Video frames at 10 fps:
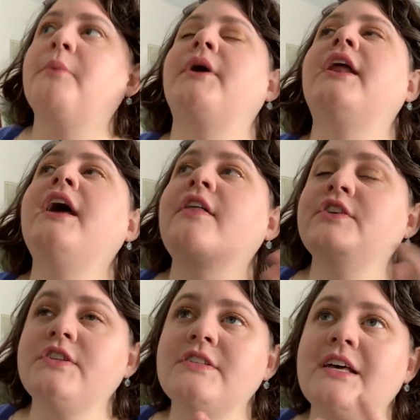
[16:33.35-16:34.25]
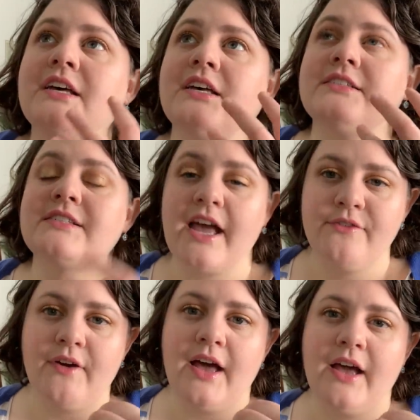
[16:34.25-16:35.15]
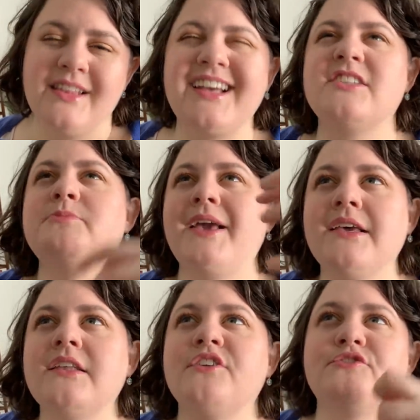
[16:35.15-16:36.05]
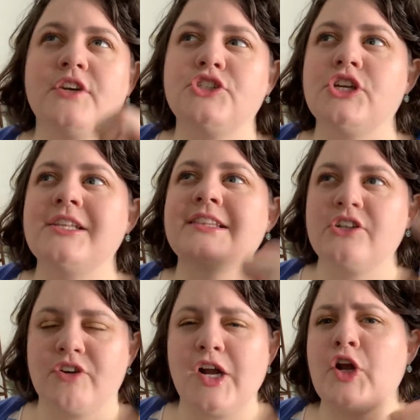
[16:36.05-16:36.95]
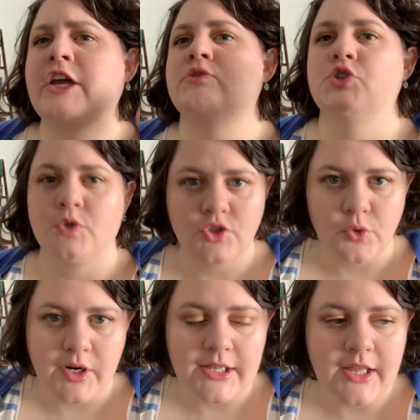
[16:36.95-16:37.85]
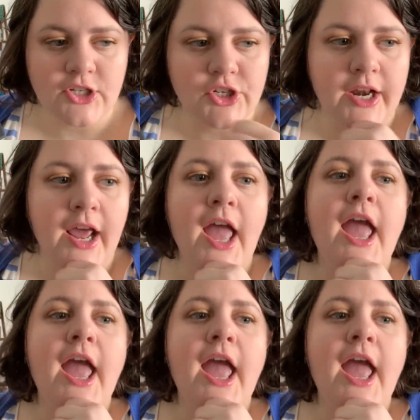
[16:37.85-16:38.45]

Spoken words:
But this is a sci-fi, like a speculative fiction literary short story collection.